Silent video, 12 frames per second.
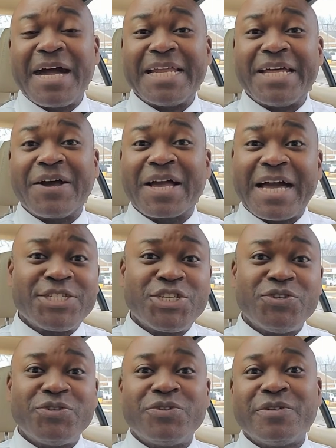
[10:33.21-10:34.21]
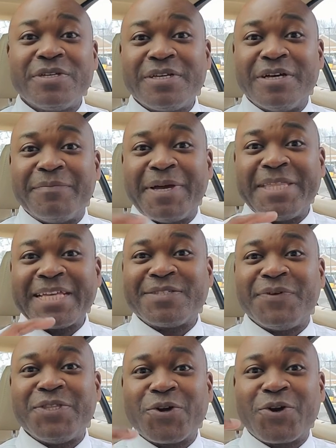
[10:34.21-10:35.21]
And I'll catch you on my next
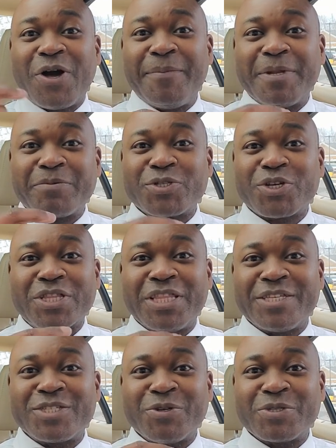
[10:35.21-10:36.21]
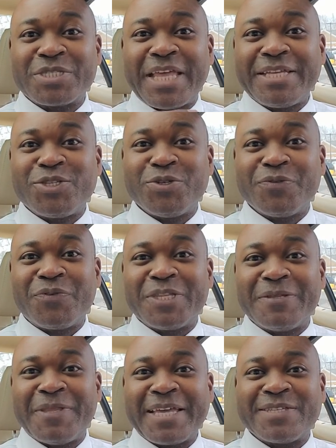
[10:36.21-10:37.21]
video coming up shortly, so stay tuned for
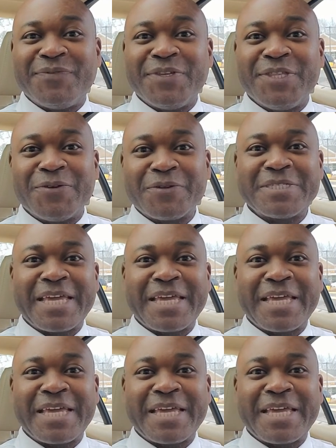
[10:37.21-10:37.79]
the next video.